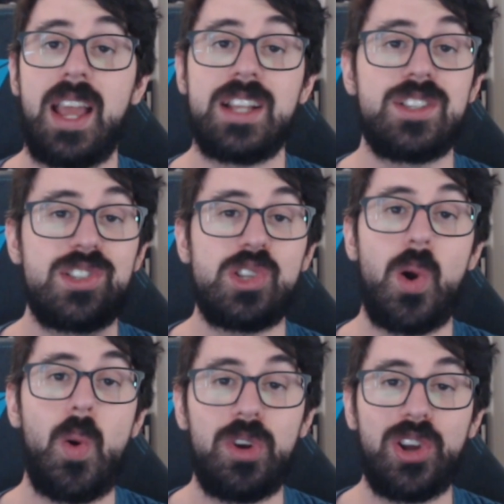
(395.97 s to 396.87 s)
It's
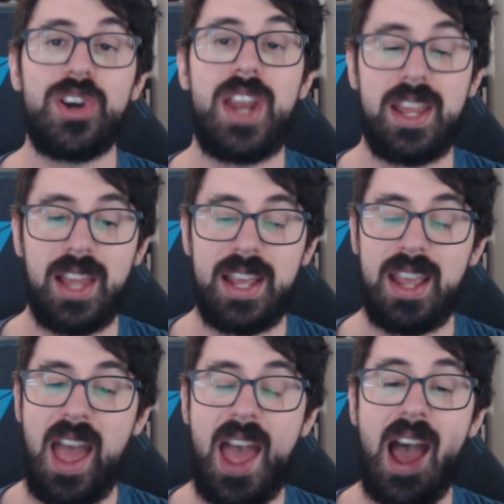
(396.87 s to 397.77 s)
so good, and like
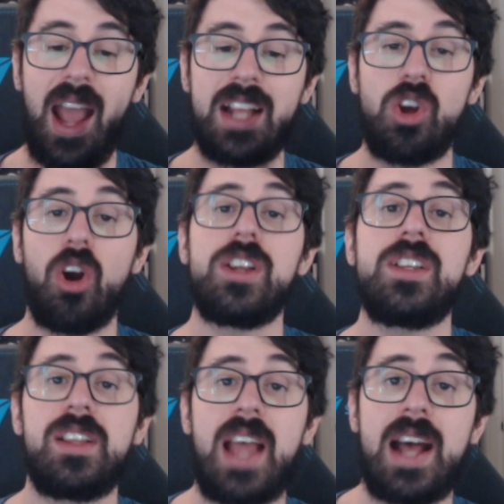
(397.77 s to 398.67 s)
it's hard to
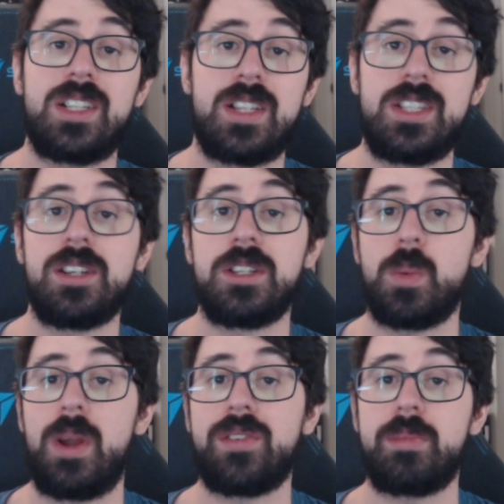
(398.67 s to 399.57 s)
detach the series
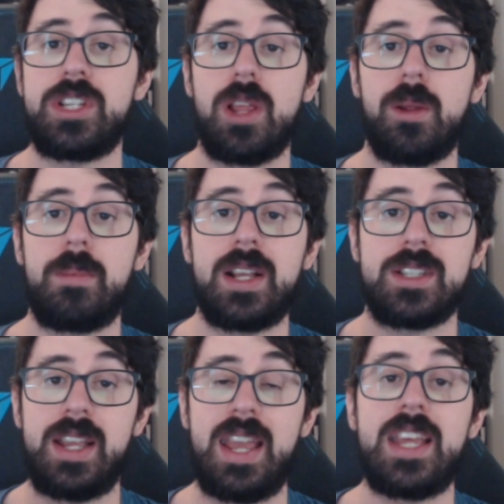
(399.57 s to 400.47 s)
away from each other because
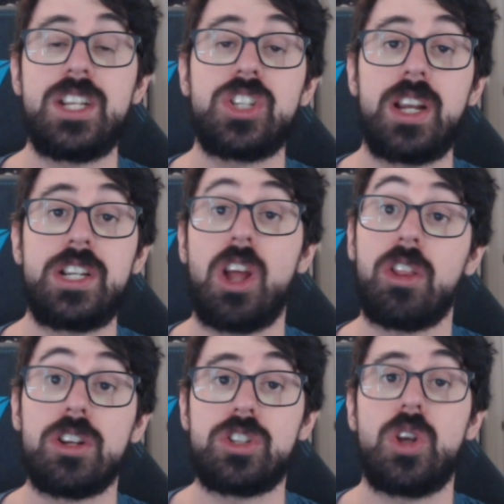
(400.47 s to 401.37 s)
they hinge on each
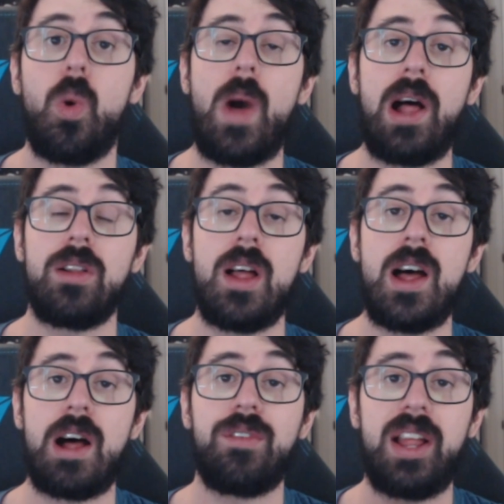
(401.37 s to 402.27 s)
other so well.
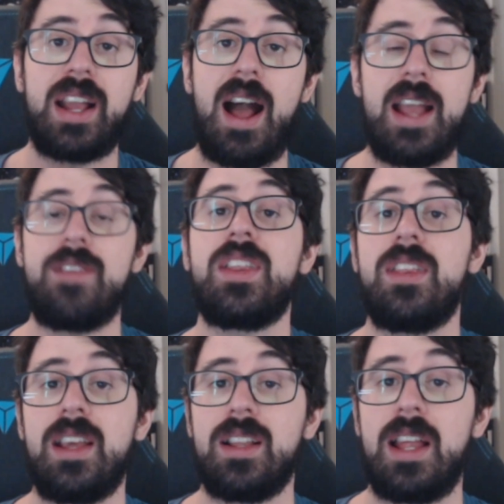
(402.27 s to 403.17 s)
Of like, I even
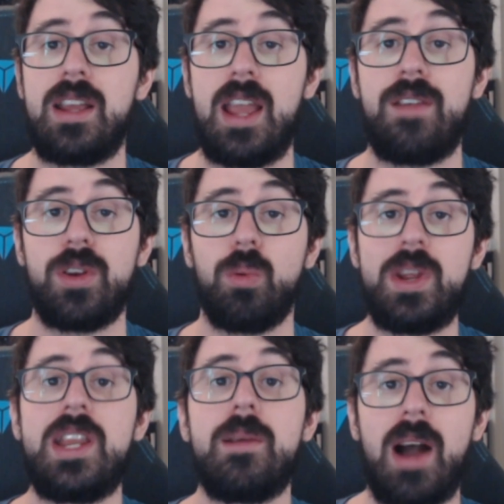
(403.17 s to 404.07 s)
think like if you're
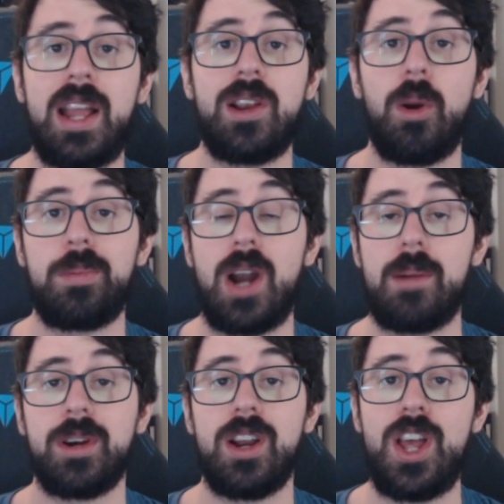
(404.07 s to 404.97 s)
reading My Hero
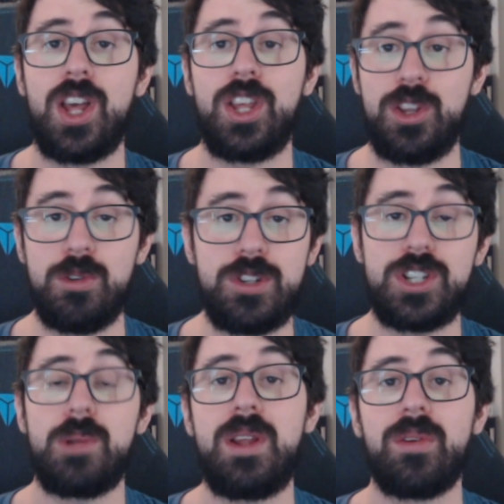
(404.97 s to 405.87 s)
proper, you
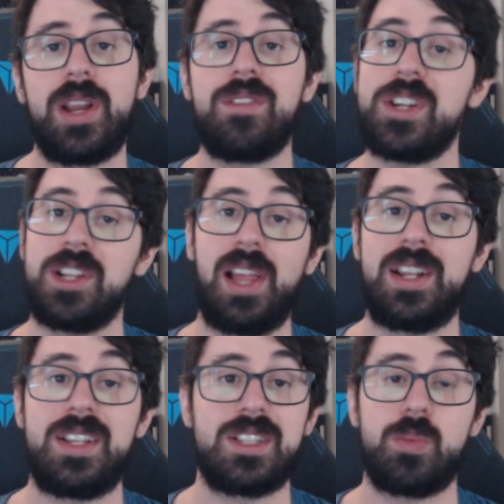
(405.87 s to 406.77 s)
should be reading
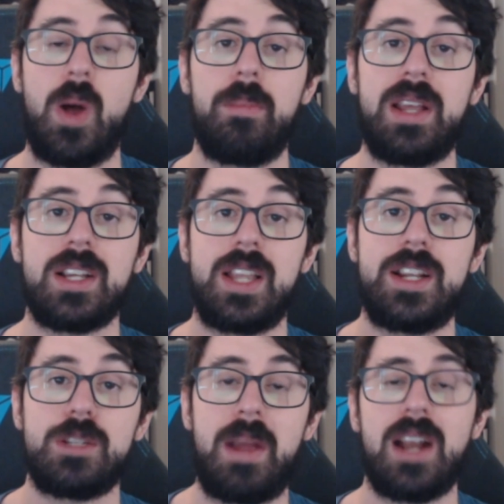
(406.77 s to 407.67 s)
Vigilantes as well, because they
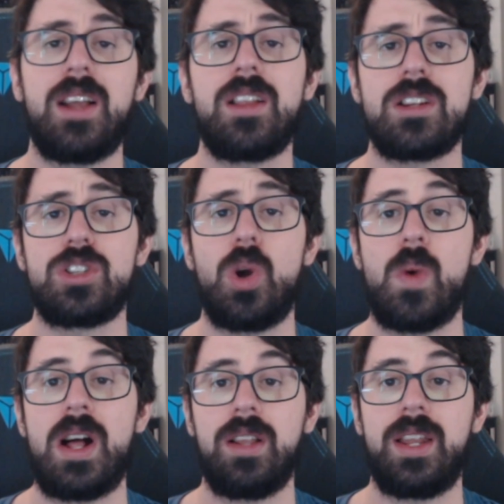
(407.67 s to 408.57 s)
just pair together so
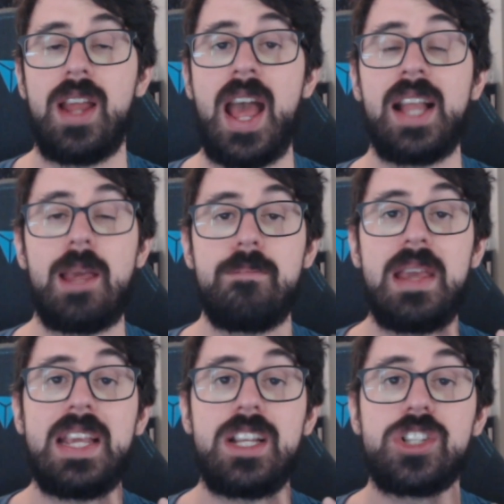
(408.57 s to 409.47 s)
well and they
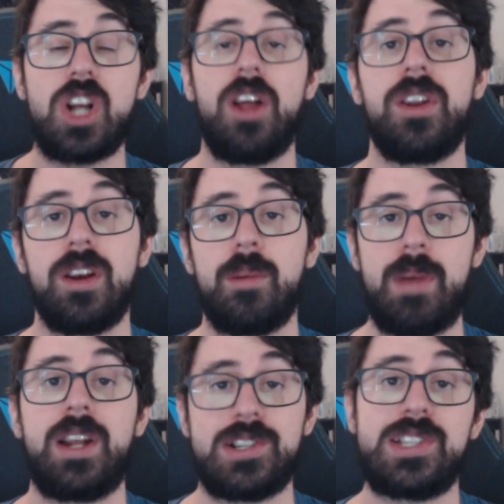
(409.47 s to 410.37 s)
make each other
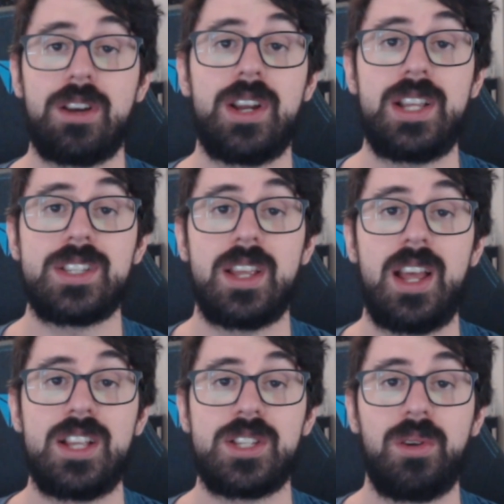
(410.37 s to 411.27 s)
better series.
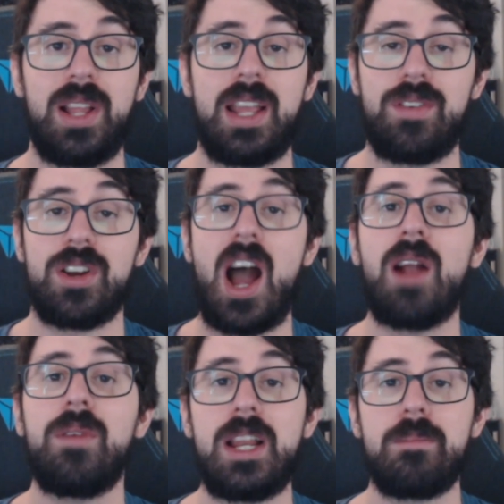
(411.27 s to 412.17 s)
So like if you're not
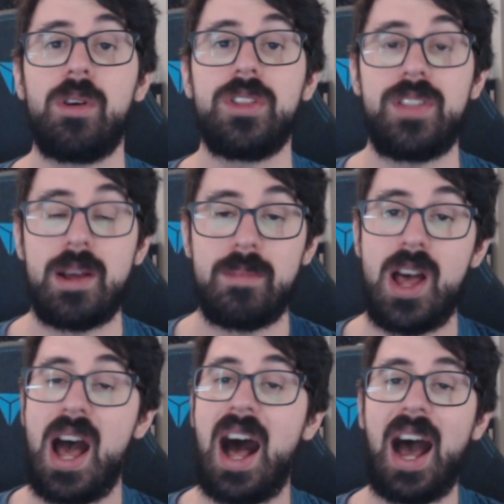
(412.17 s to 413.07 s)
reading both of them,
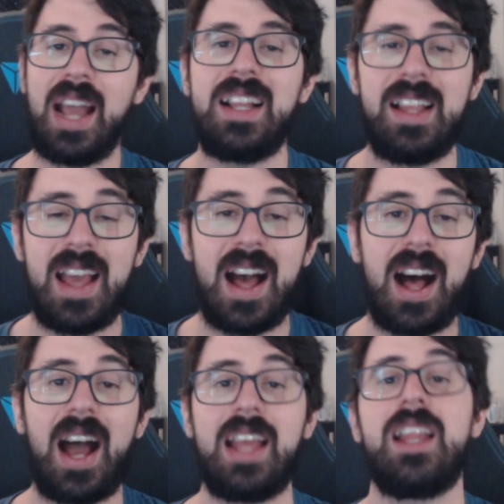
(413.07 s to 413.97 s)
highly
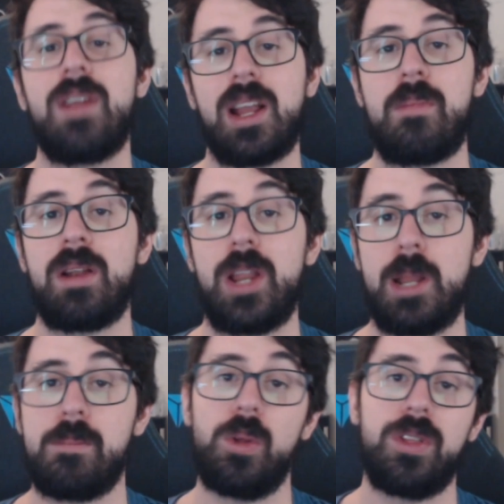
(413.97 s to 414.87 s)
recommend
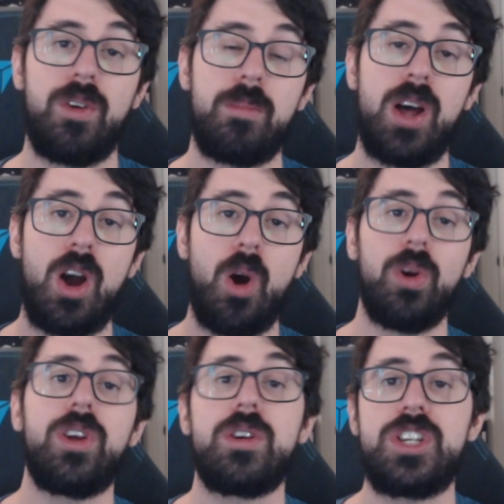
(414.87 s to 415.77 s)
reading both of them.
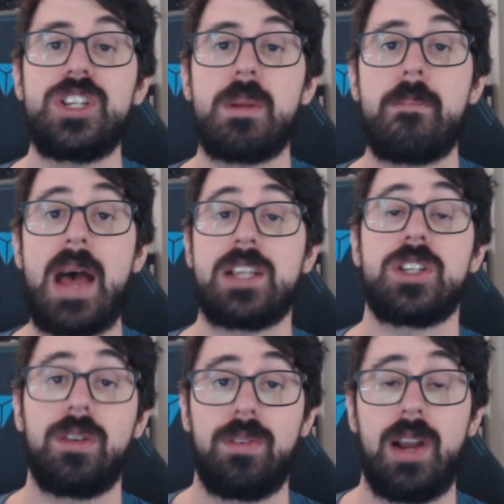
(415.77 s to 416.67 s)
Horikoshi is a
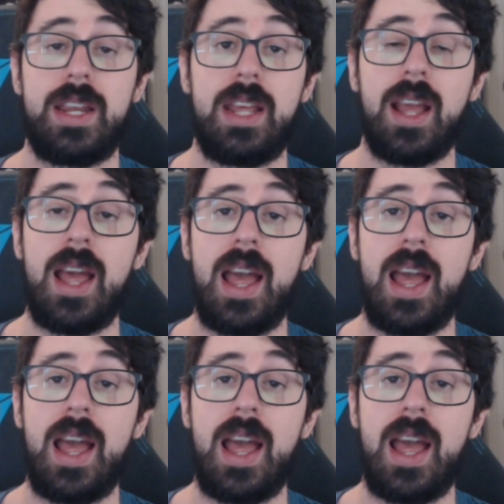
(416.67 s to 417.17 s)
master of writing.